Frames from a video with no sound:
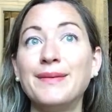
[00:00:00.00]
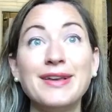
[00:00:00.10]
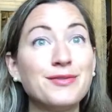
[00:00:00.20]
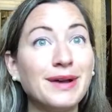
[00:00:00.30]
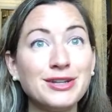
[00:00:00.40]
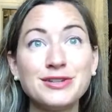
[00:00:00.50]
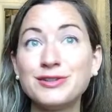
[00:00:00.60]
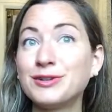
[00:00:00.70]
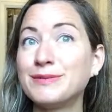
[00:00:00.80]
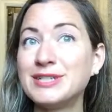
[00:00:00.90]
As well, just
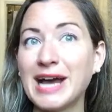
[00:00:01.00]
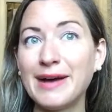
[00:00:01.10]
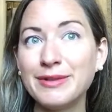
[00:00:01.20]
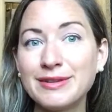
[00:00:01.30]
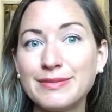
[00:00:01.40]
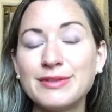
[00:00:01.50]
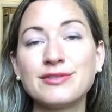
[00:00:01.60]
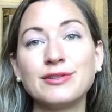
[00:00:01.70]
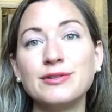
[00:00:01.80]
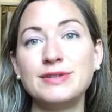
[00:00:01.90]
your metabolism
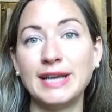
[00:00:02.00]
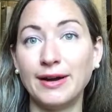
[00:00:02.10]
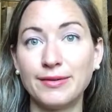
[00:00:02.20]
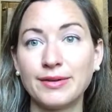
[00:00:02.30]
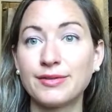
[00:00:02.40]
has slowed down.